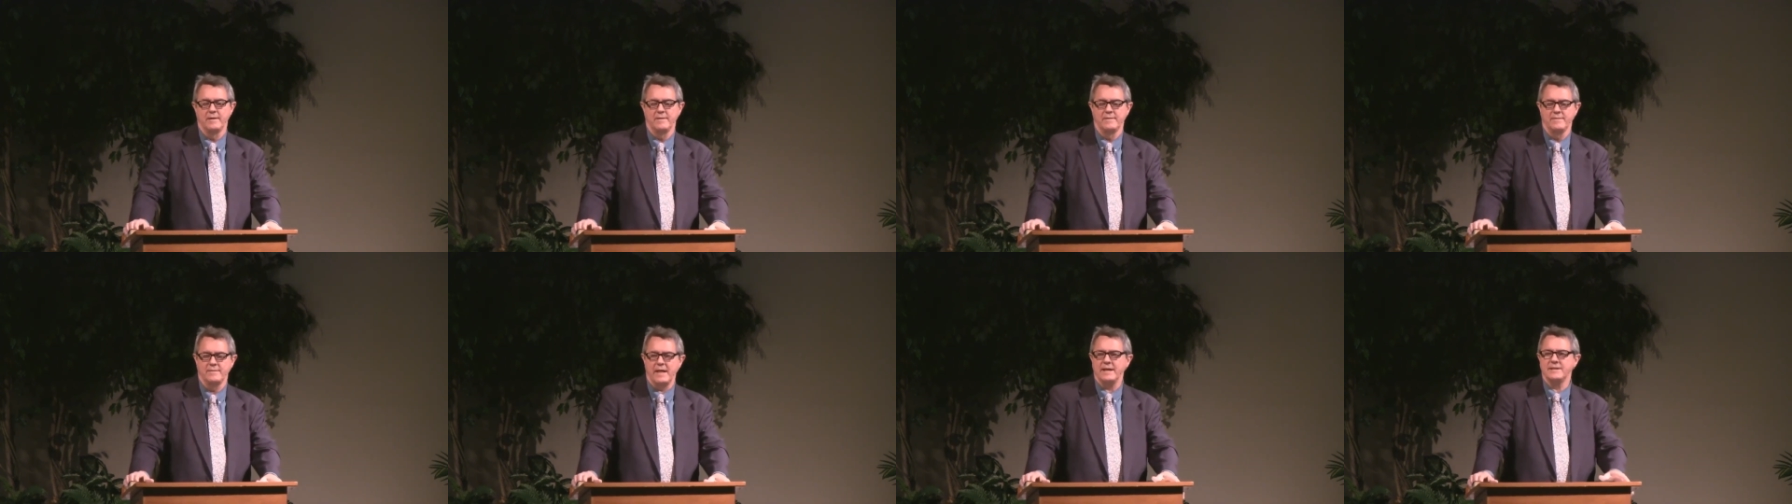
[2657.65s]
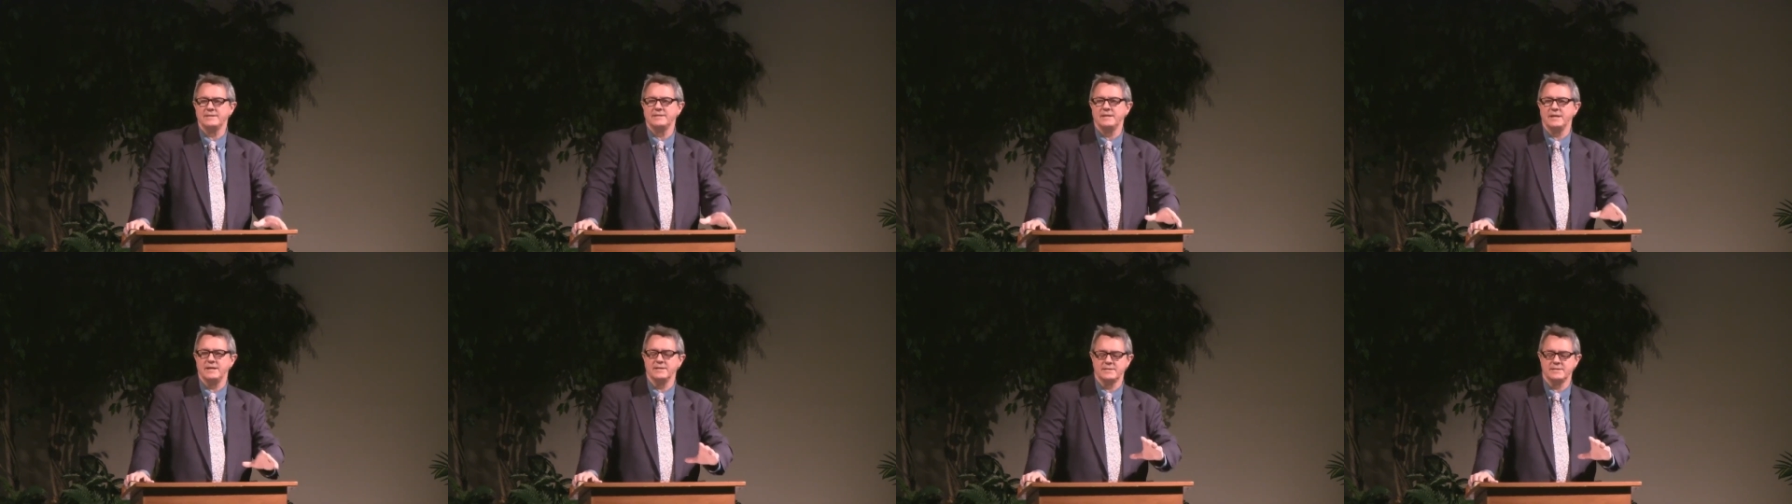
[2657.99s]

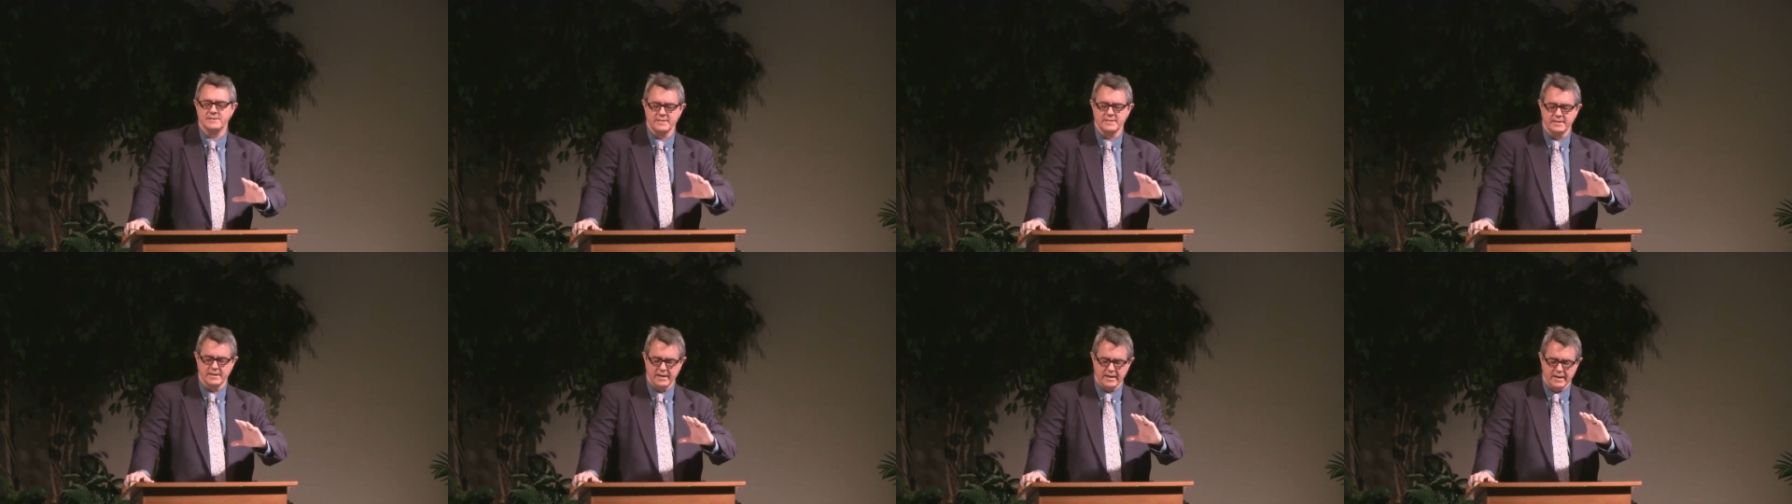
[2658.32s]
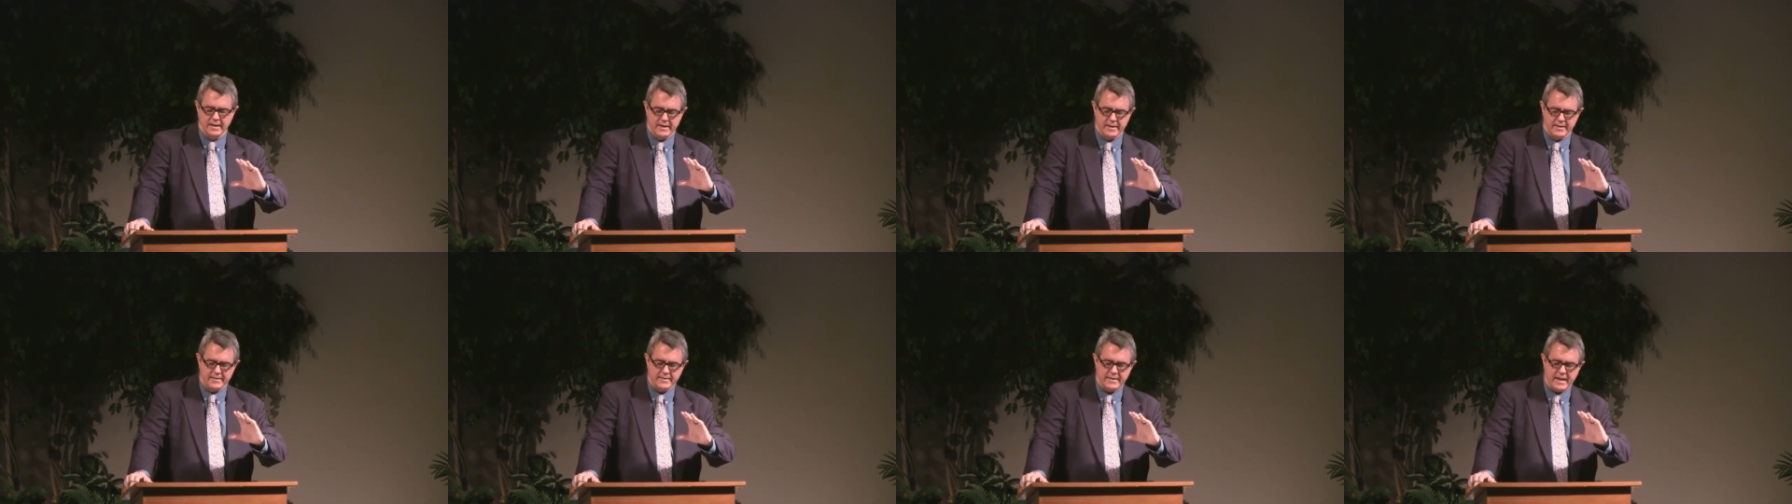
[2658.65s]
That's his
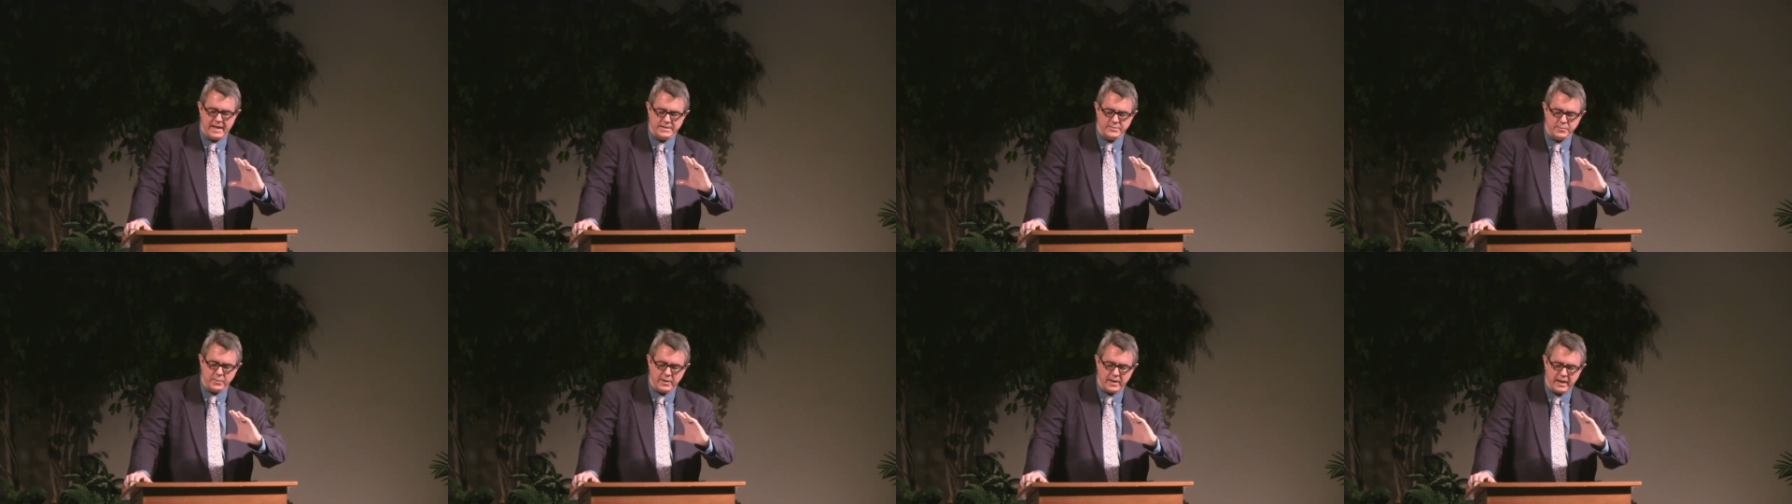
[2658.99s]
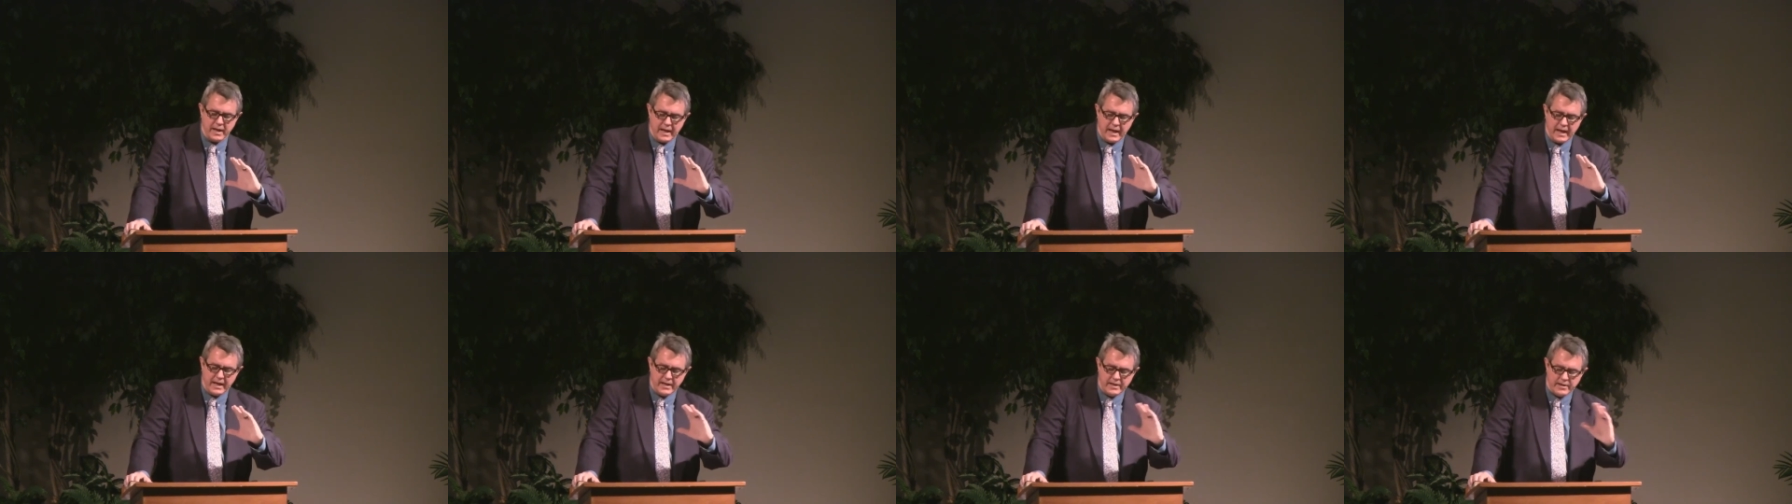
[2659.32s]
that's what
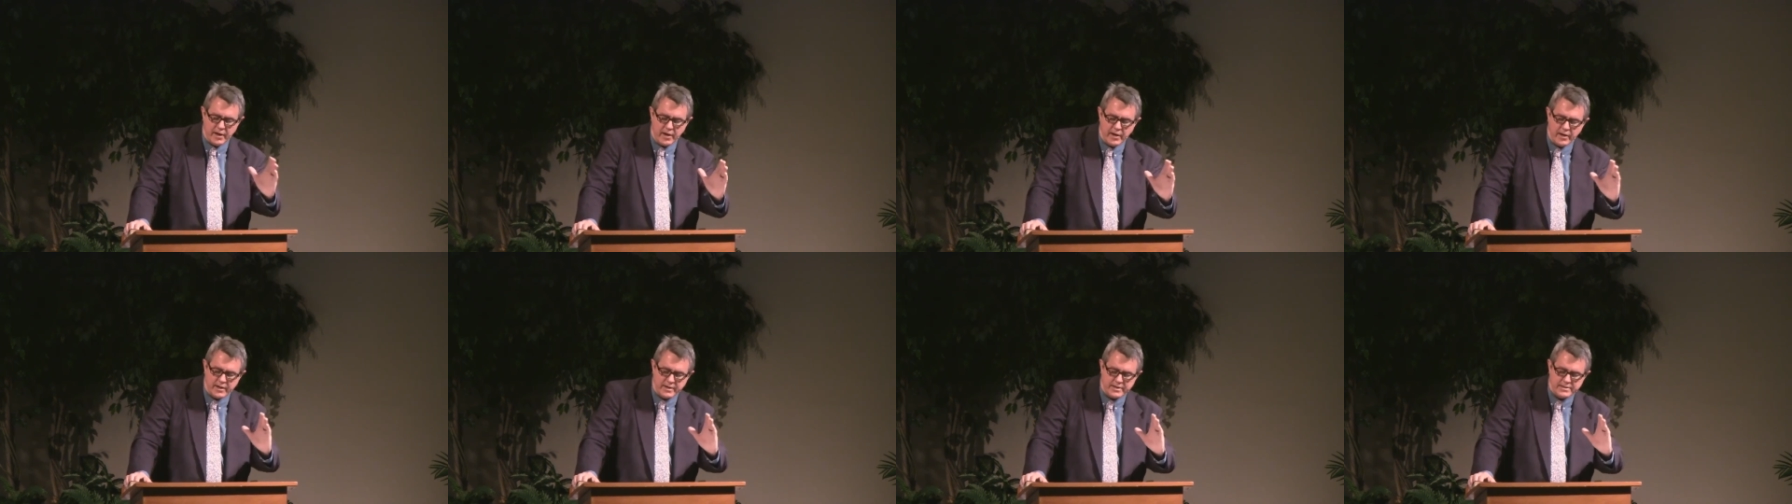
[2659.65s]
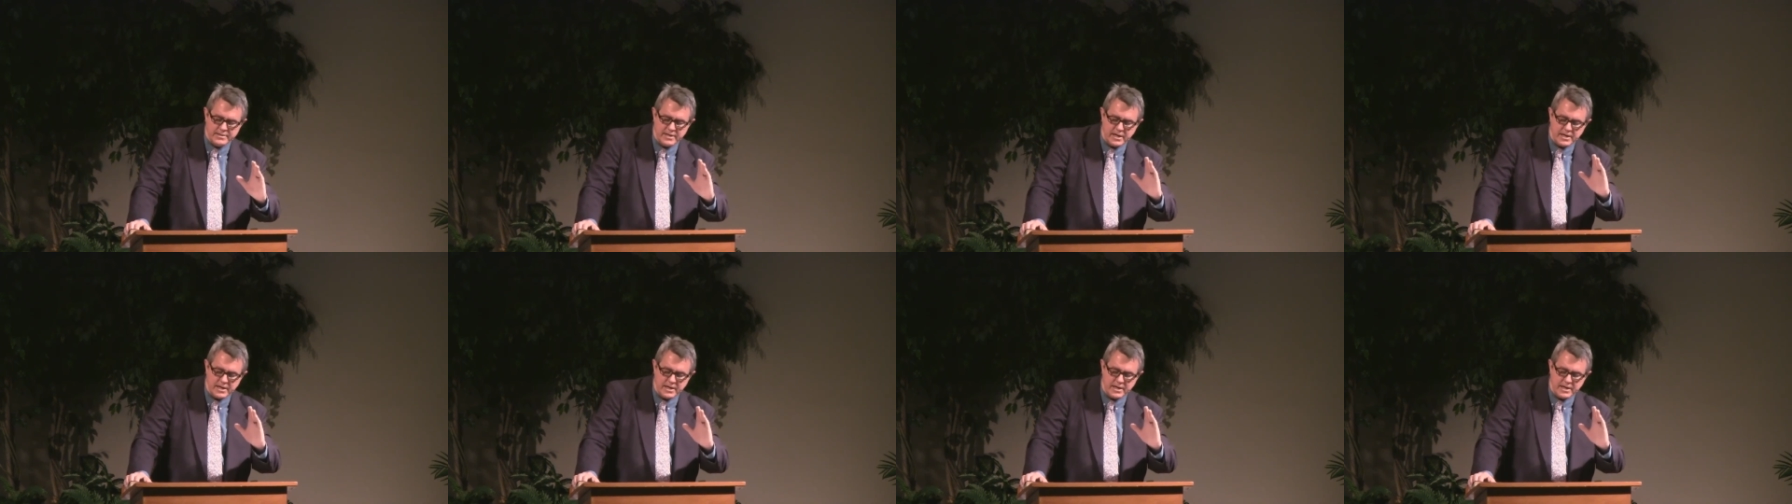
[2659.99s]
he does.